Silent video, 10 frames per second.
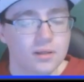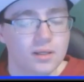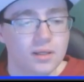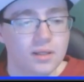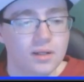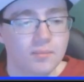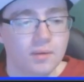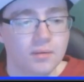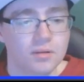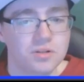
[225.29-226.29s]
and um,
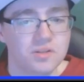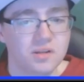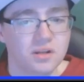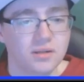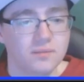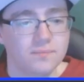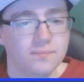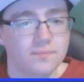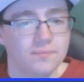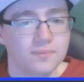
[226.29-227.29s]
I'm going to choose Sonic.
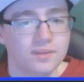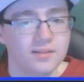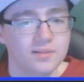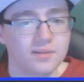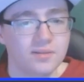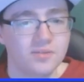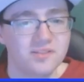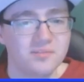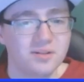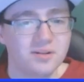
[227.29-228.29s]

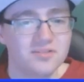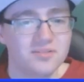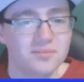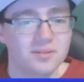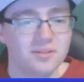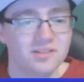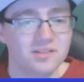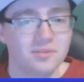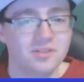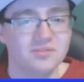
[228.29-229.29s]
Awesome character,
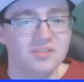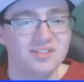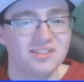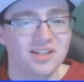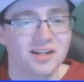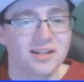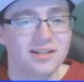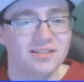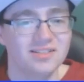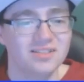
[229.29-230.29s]
awesome, awesome design,
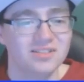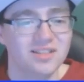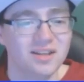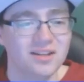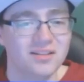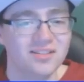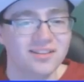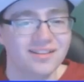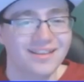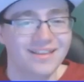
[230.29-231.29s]
it looks so sick, doesn't it?